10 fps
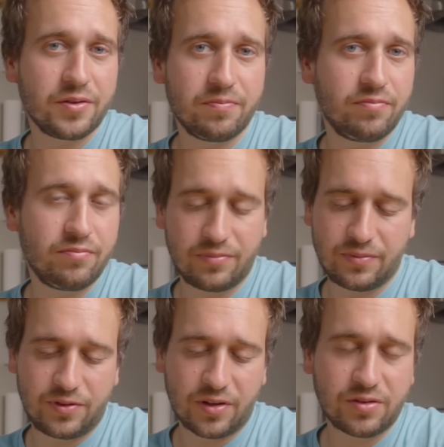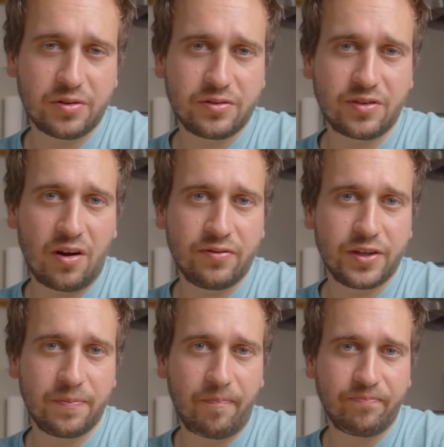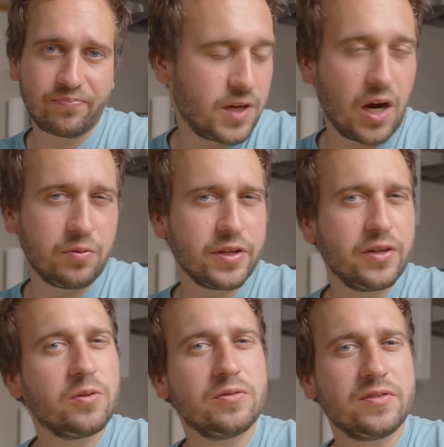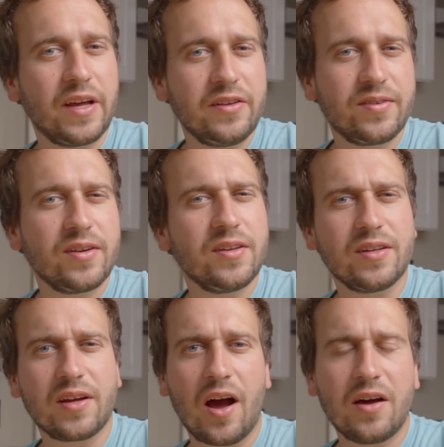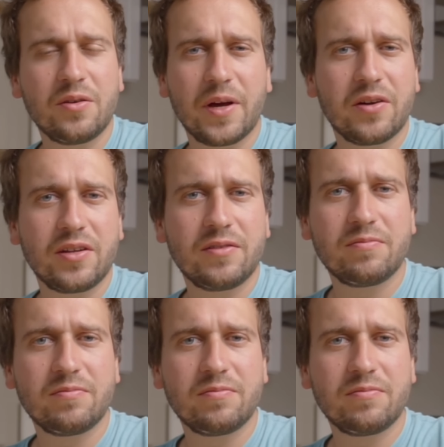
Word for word: a dark roast coffee. I really don't taste anything odd about it.